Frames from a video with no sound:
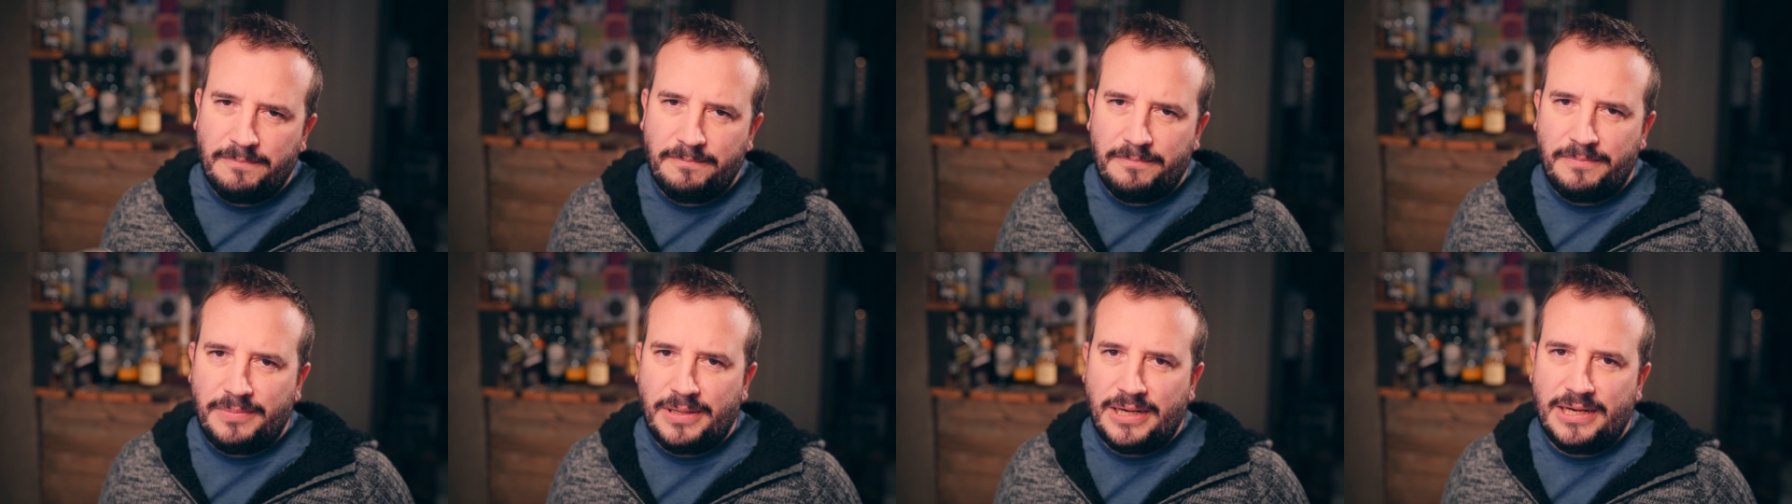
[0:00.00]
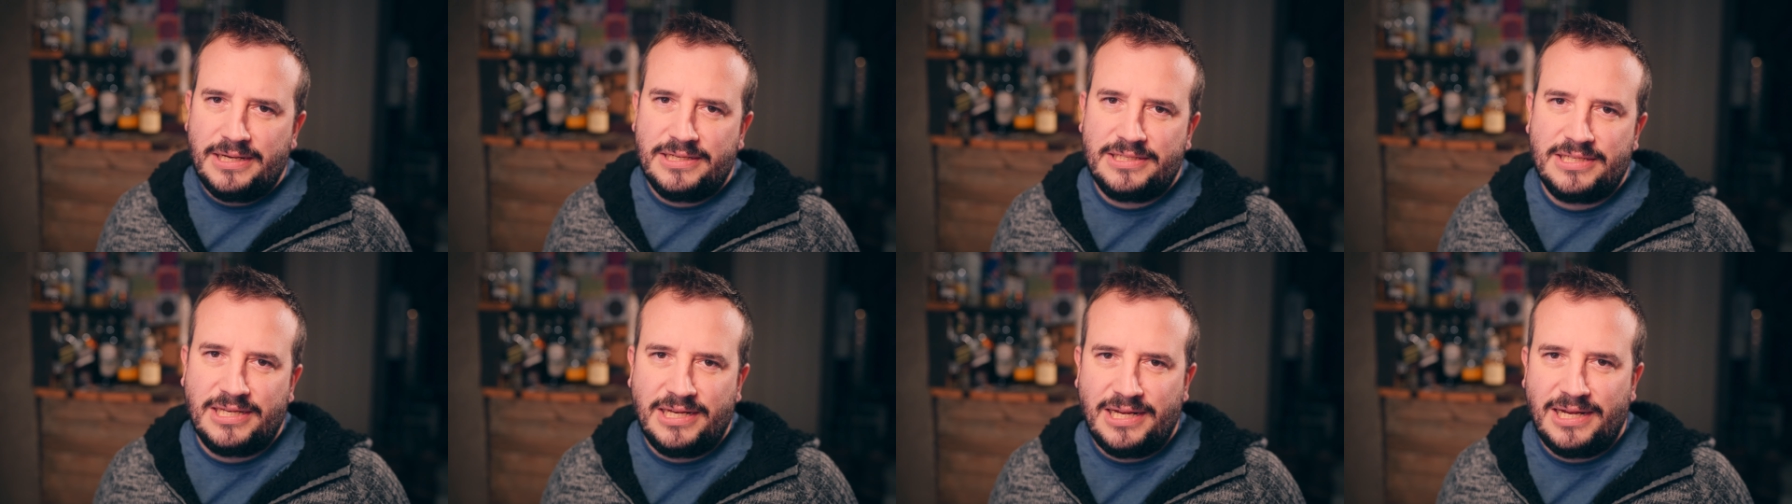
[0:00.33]
But
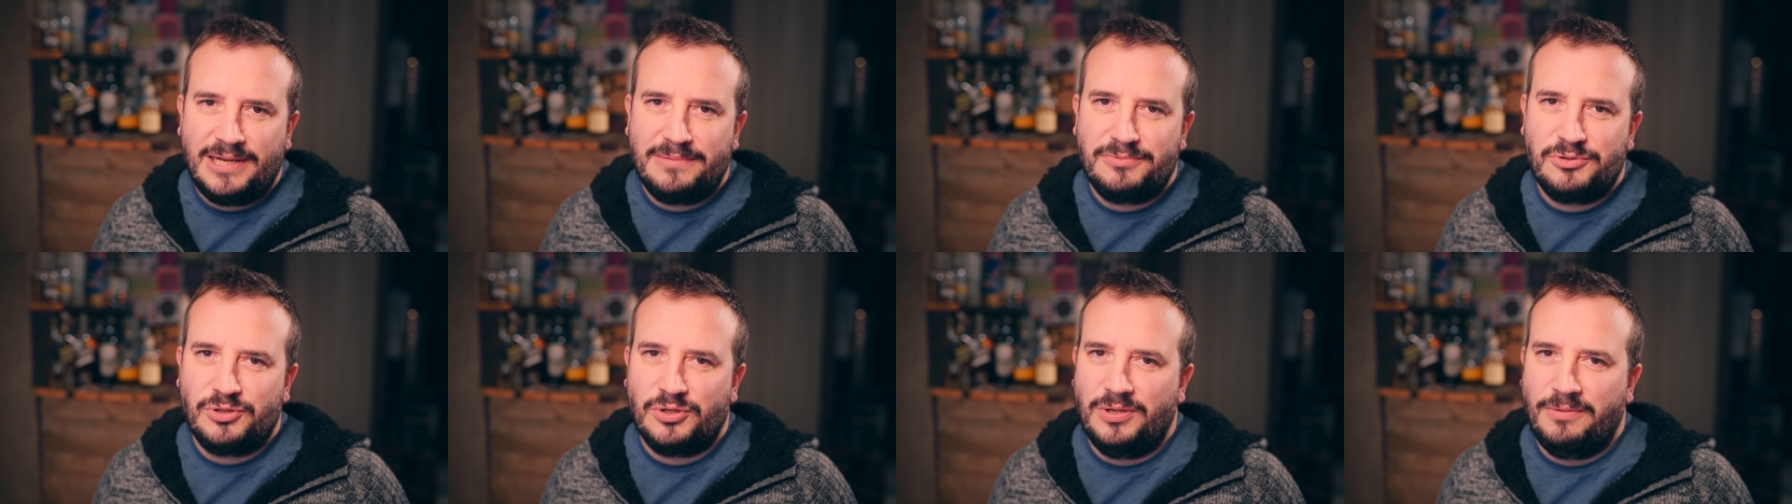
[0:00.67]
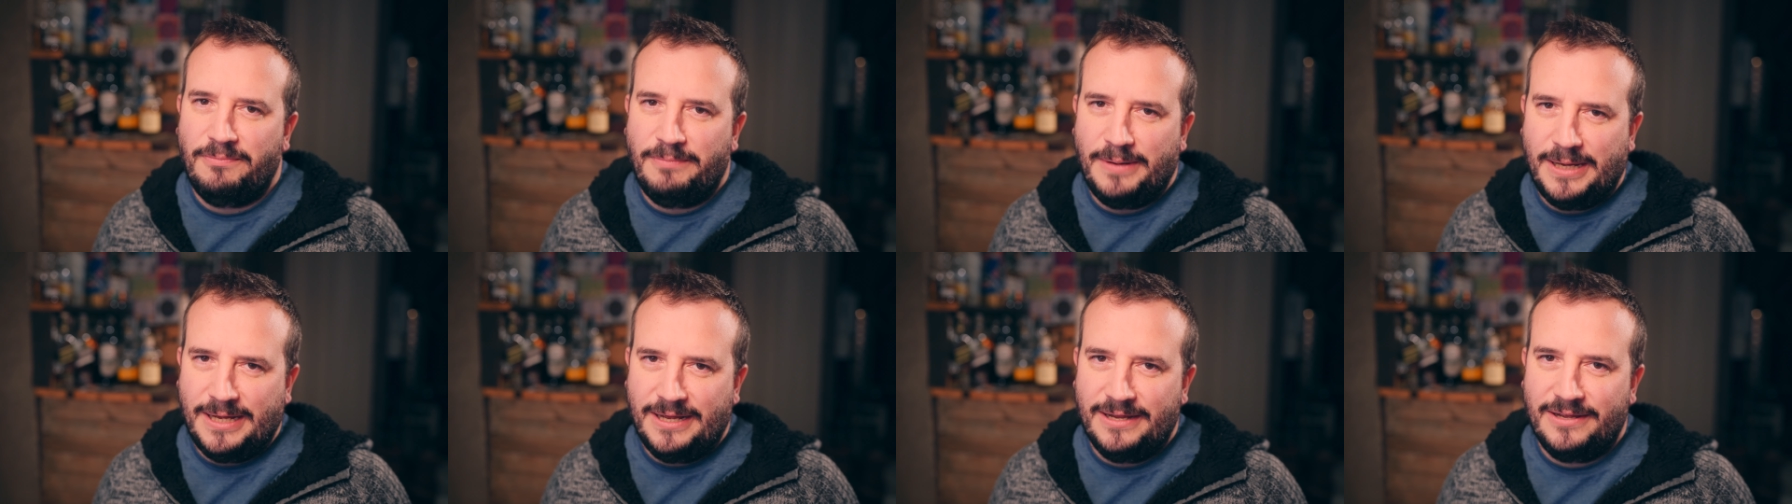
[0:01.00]
it's an
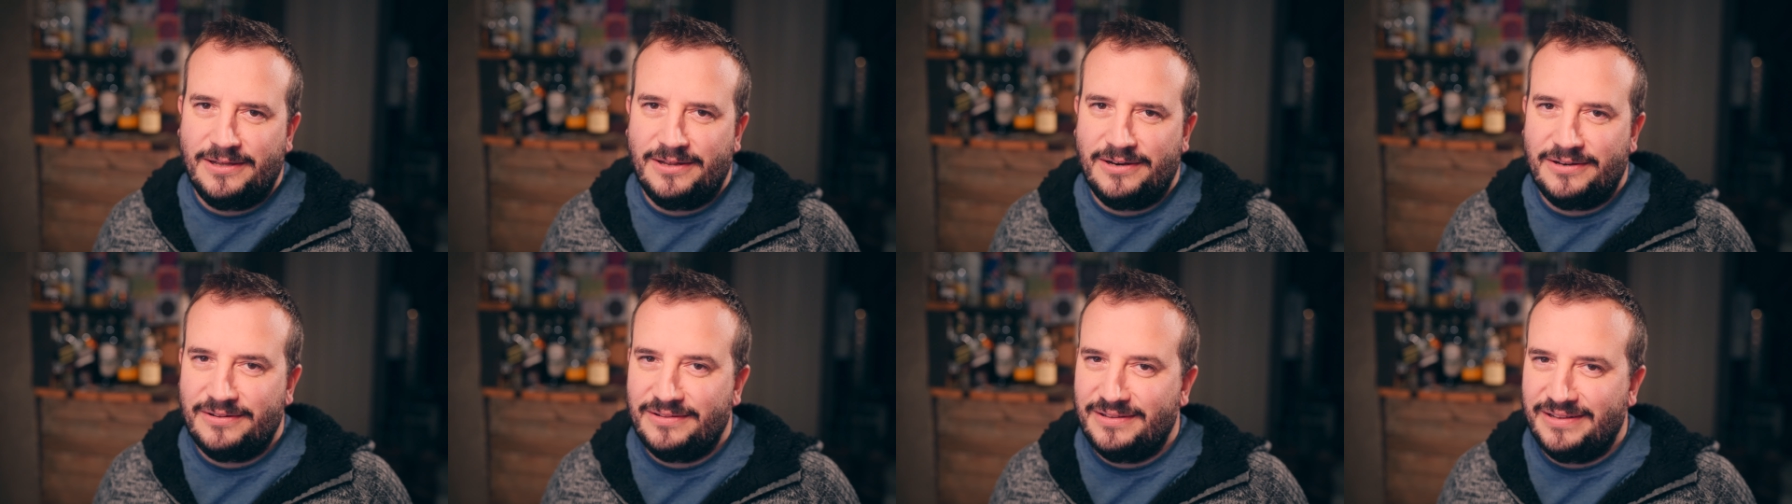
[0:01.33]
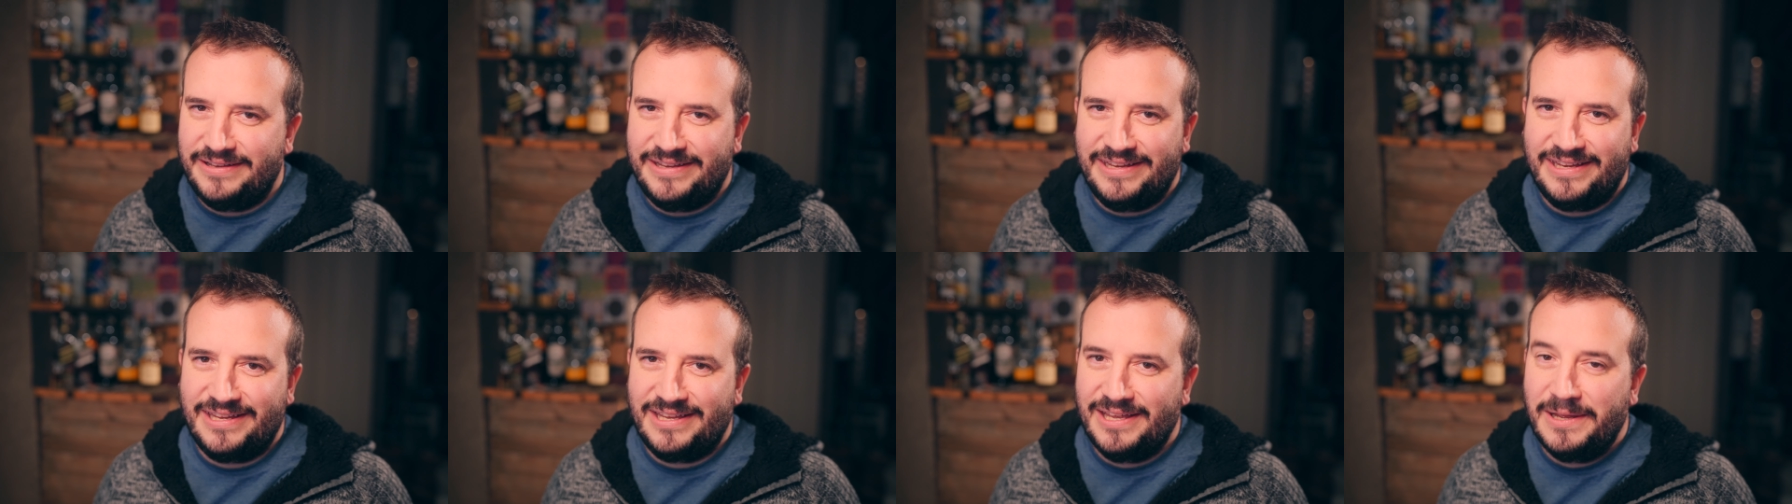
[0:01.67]
absolute banger.
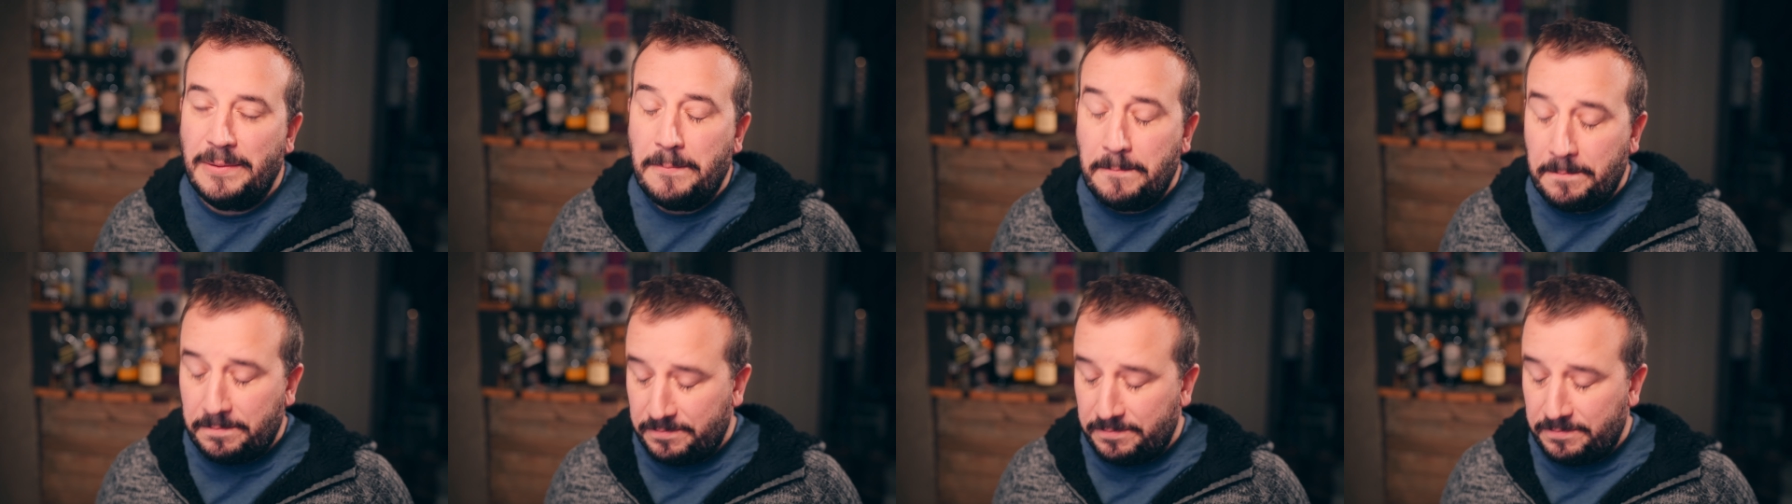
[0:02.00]
Like